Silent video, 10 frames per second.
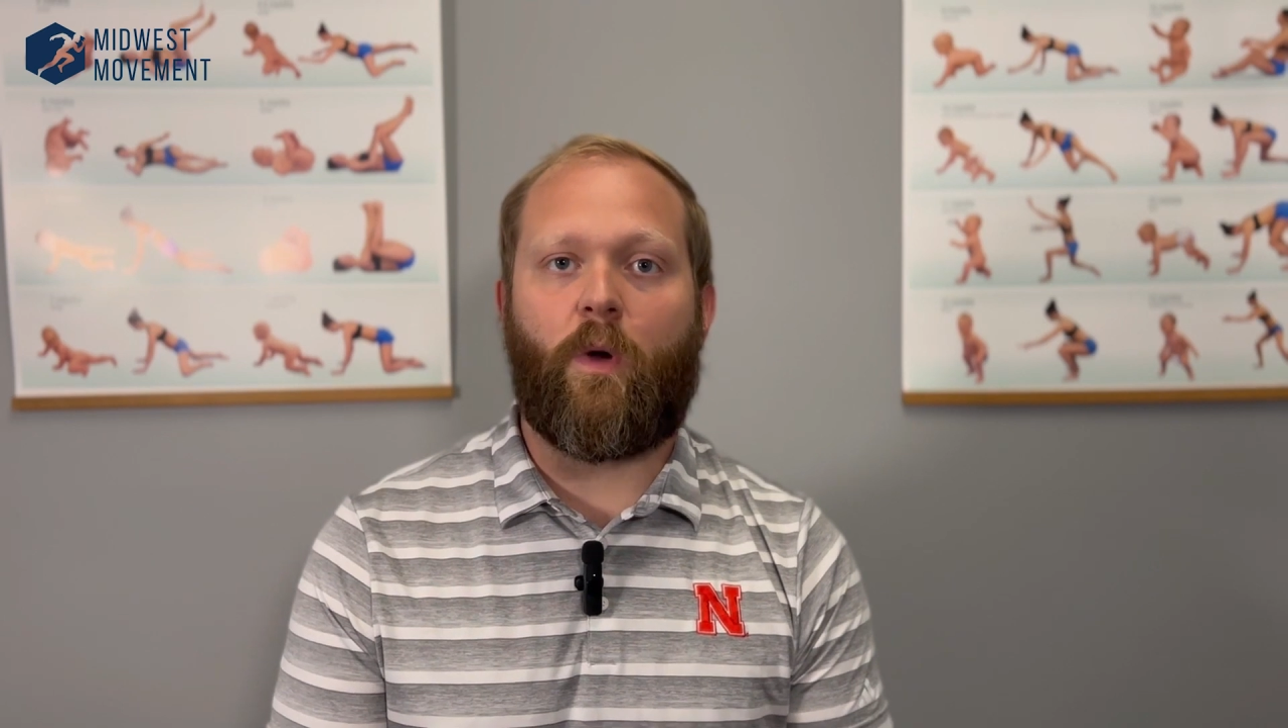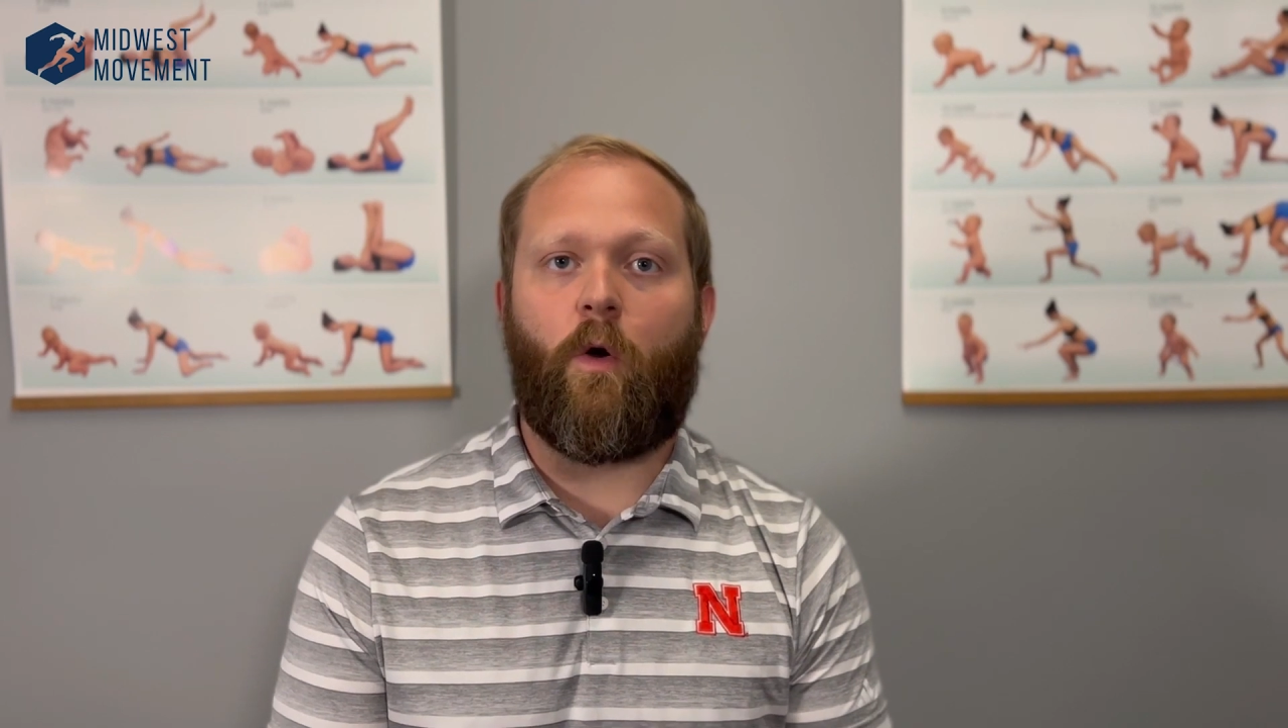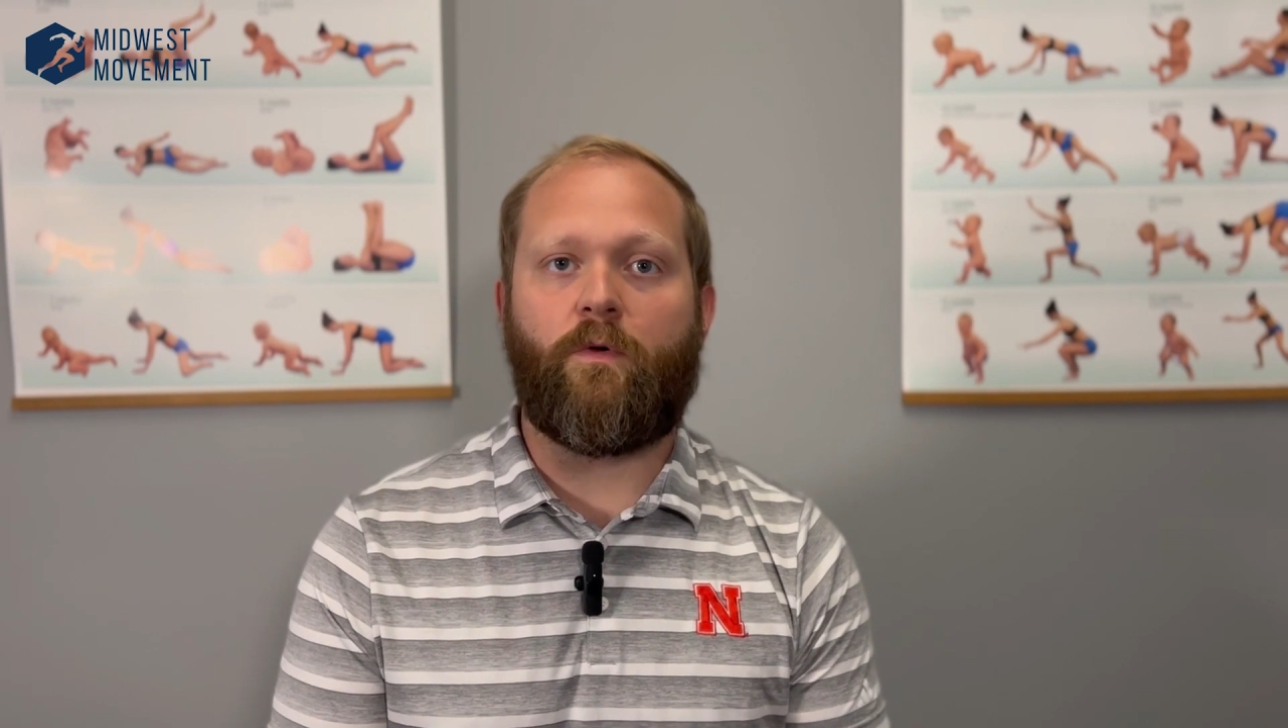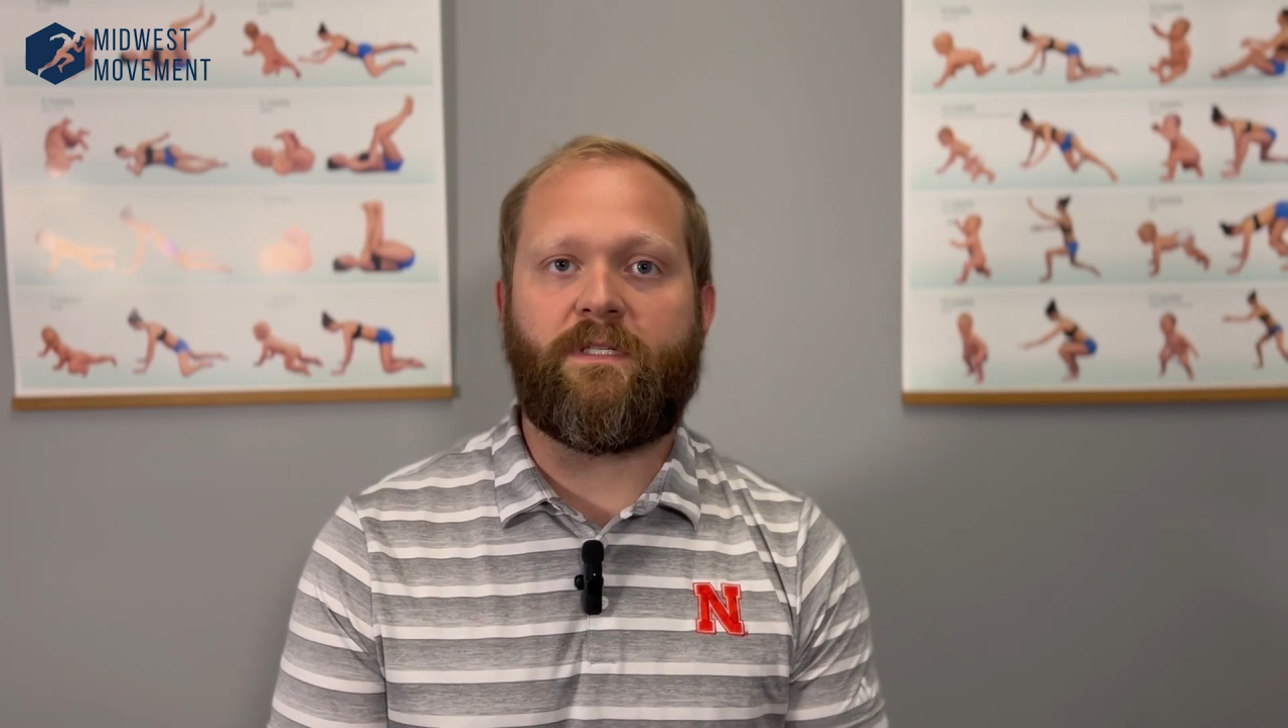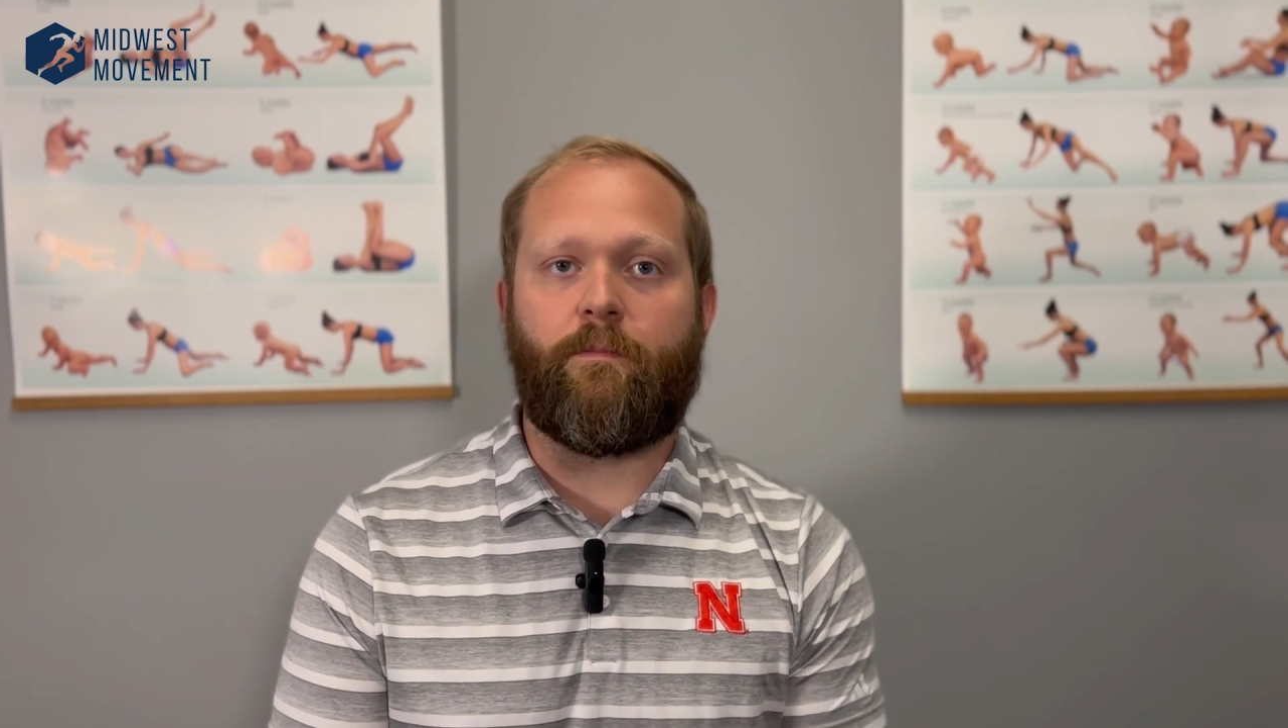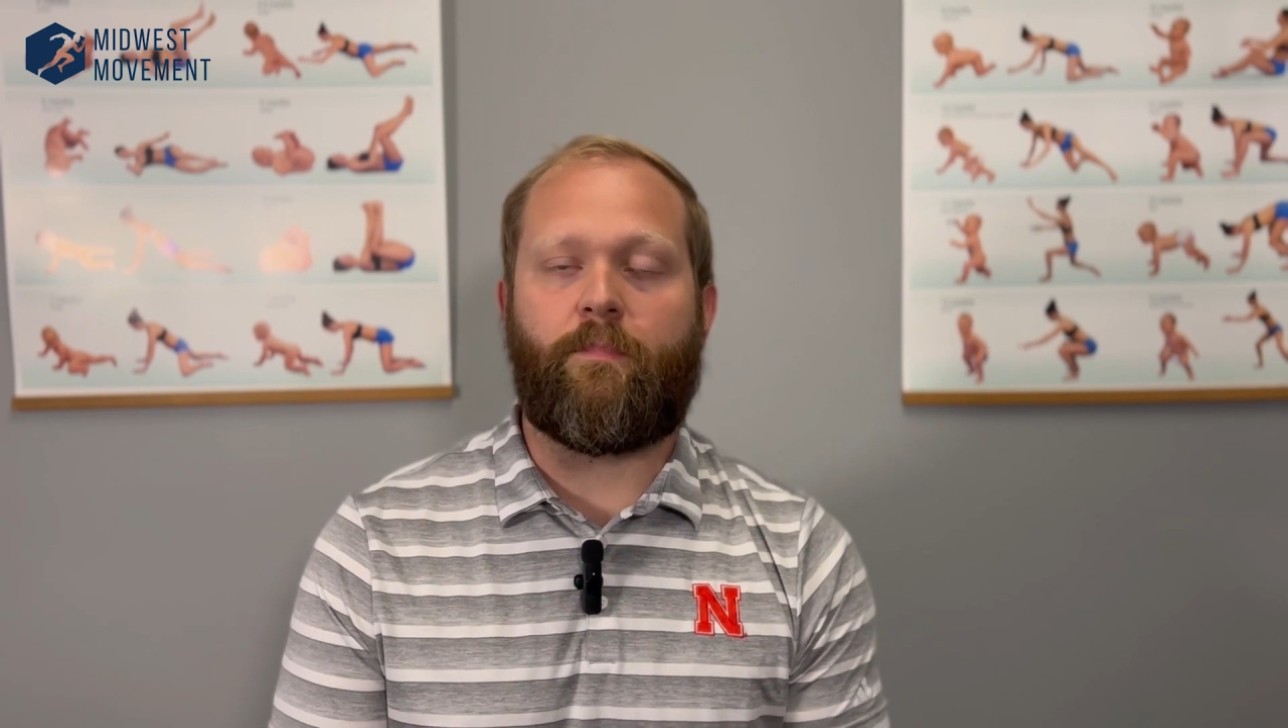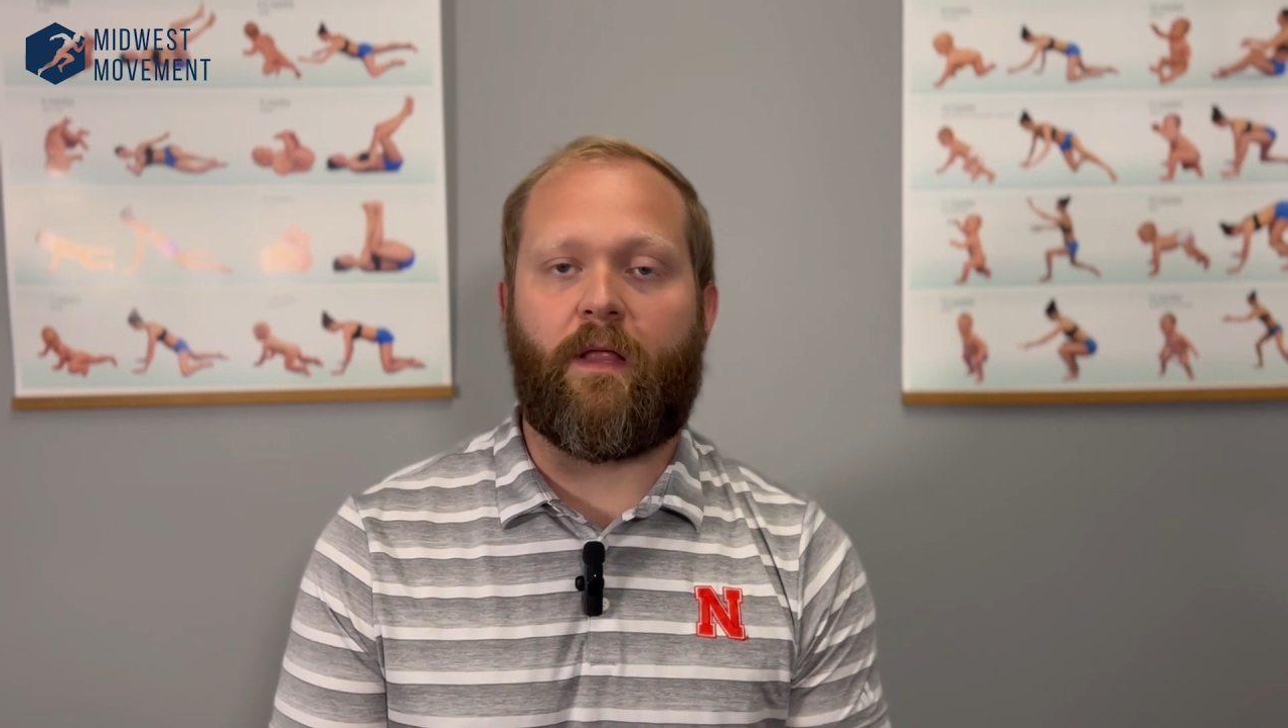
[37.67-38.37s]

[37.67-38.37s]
what holds it in